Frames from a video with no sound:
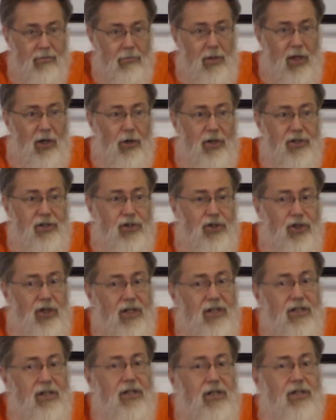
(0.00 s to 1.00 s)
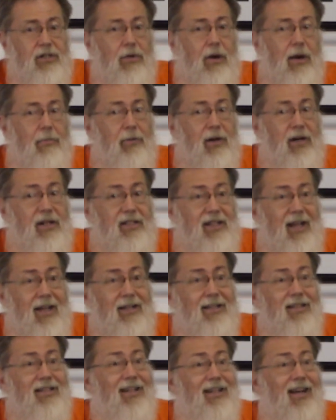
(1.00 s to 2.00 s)
because Jesus
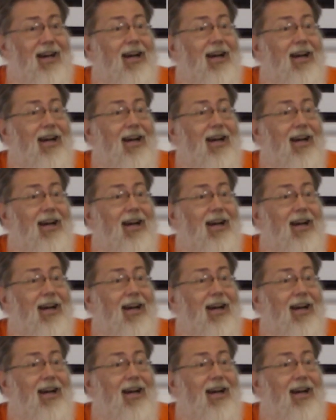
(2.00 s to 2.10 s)
represents